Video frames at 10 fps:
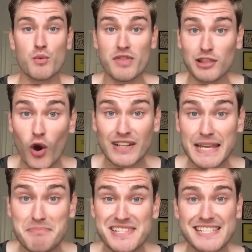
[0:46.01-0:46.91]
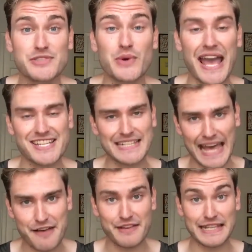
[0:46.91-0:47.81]
With long limbs, you actually
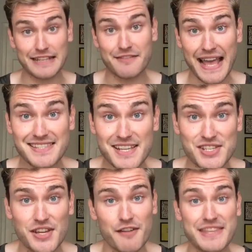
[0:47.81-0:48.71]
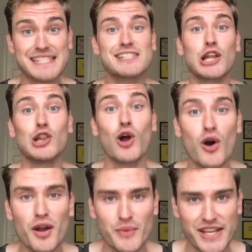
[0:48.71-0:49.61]
have an advantage of this
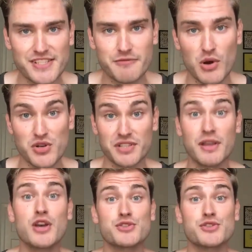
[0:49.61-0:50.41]
longer range of motion.